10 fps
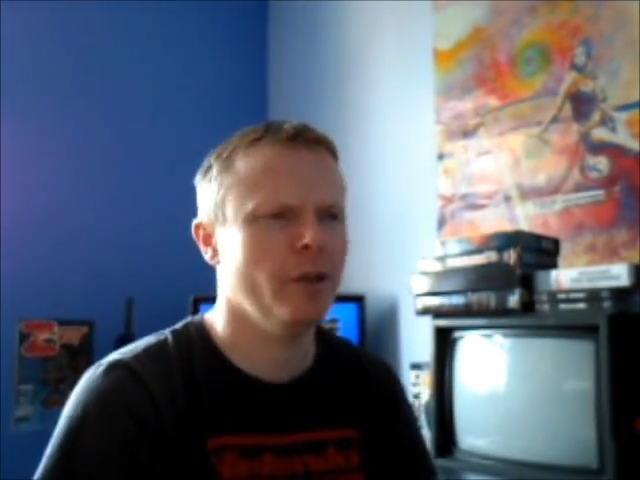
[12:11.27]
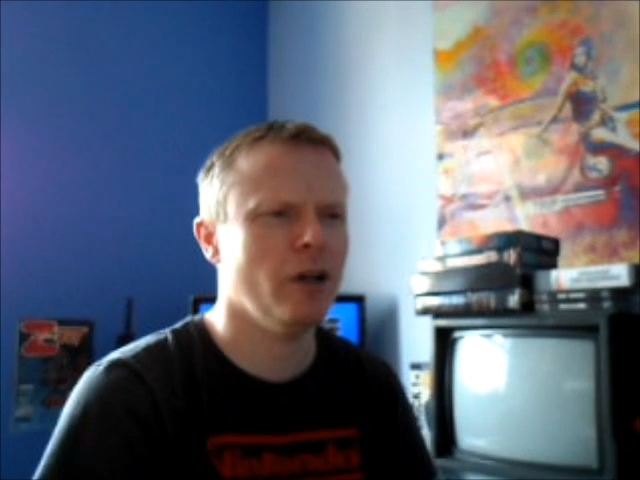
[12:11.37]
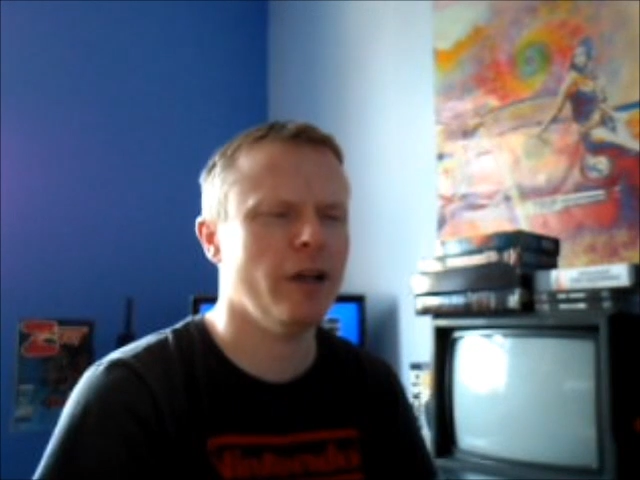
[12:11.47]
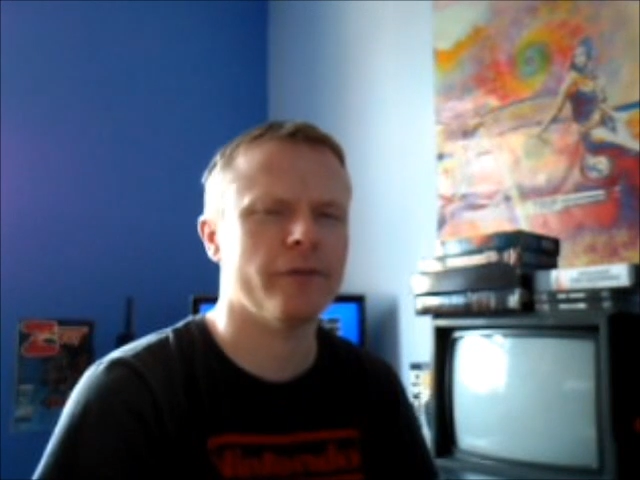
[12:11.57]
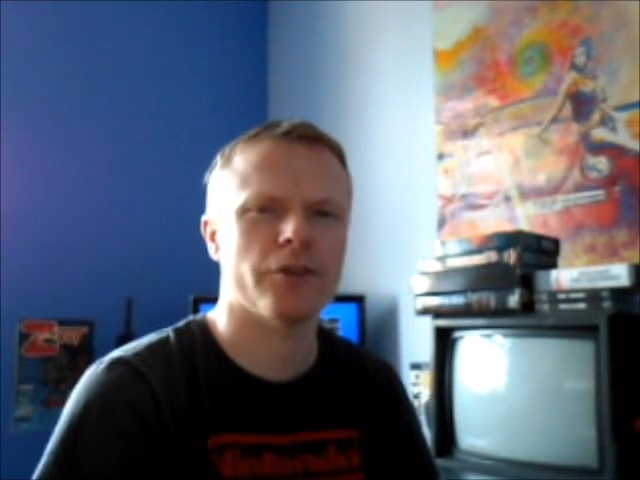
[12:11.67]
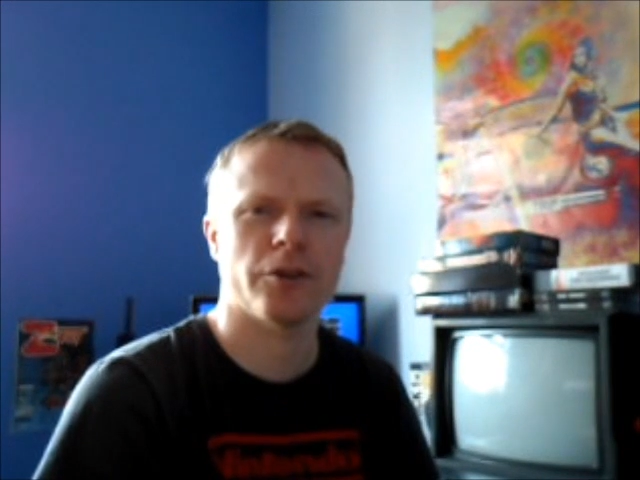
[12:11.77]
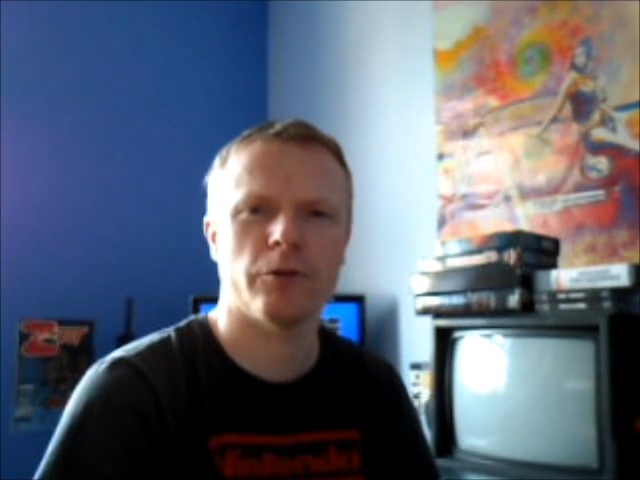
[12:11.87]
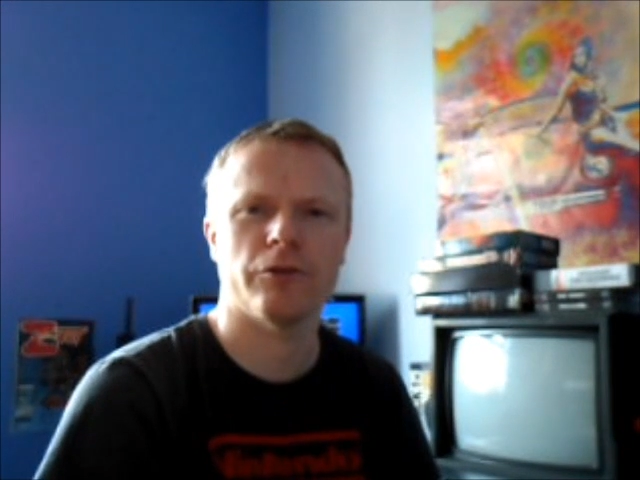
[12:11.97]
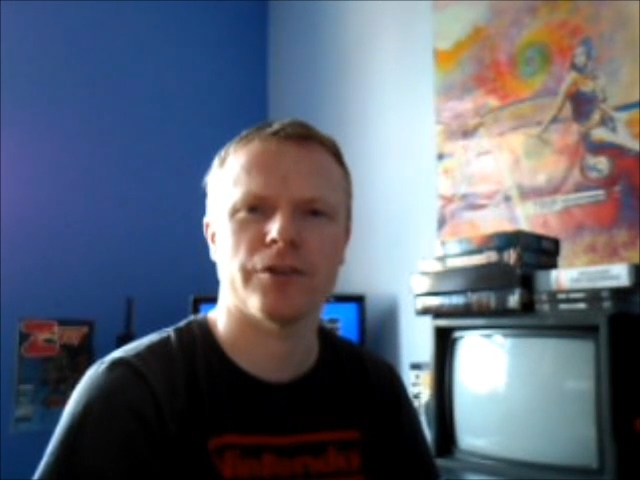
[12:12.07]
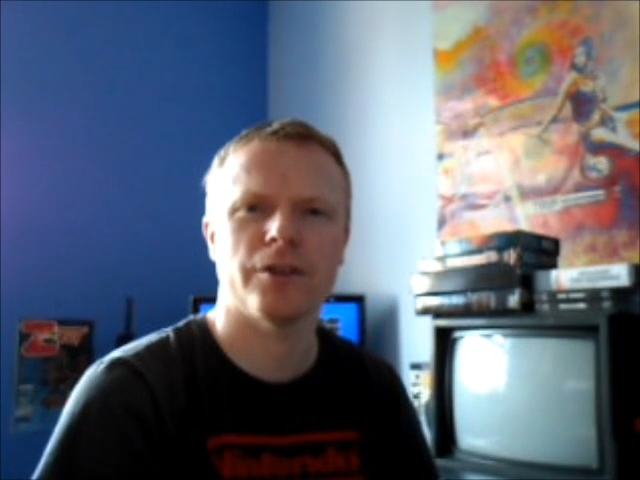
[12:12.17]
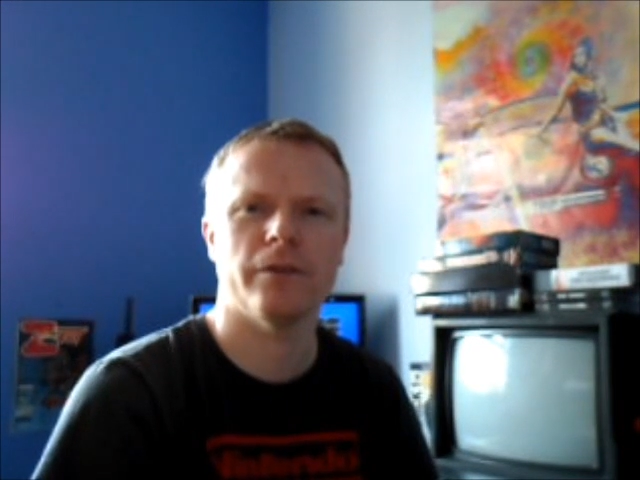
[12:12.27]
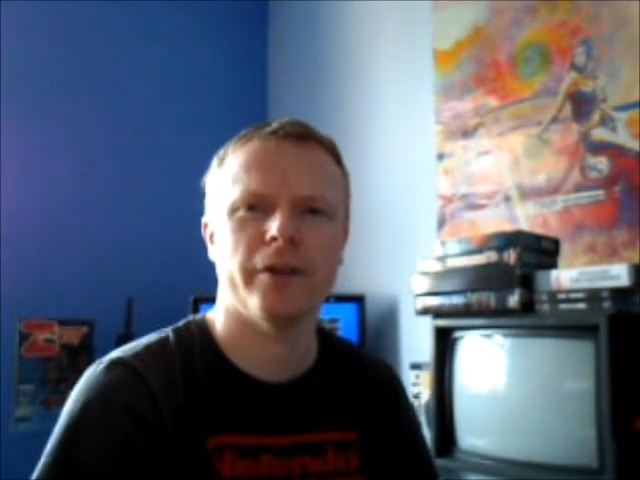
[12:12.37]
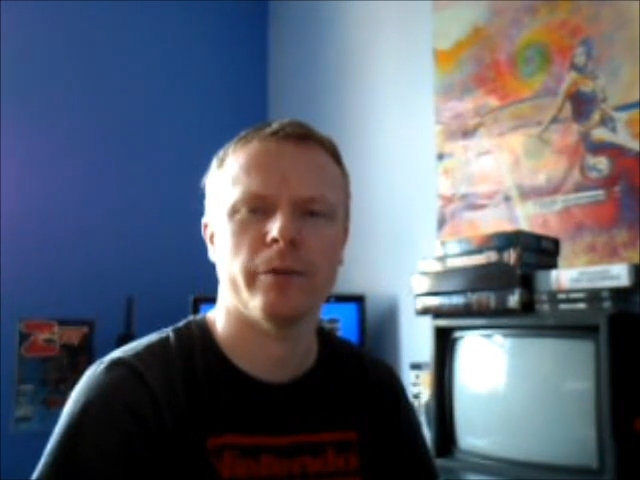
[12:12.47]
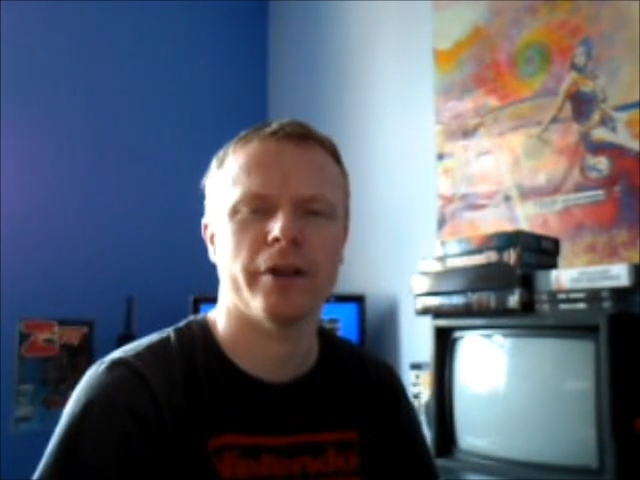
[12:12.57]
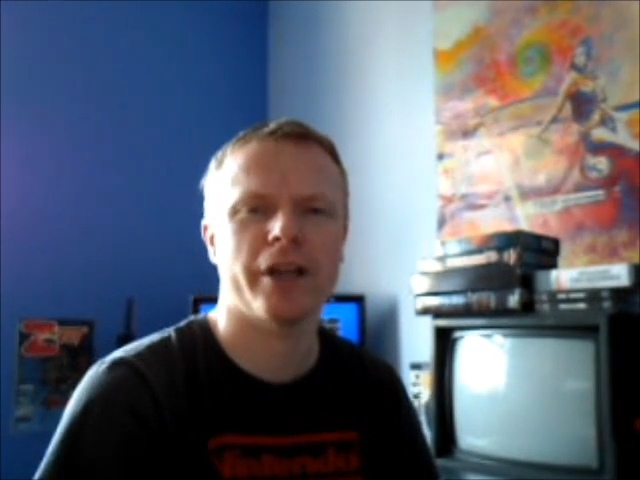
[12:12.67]
No, I love the shooter
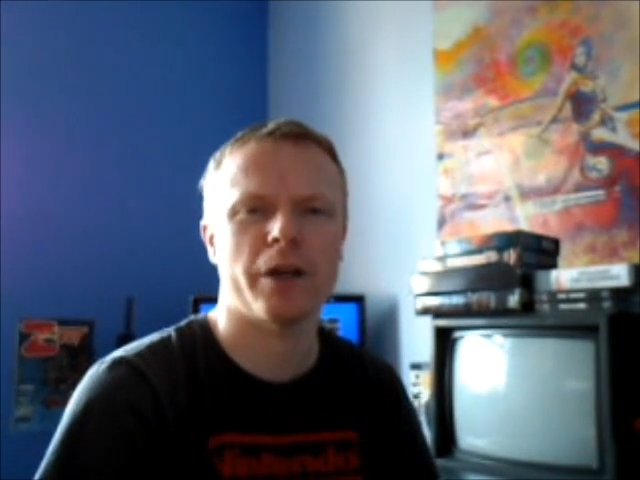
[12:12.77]
itself anyway.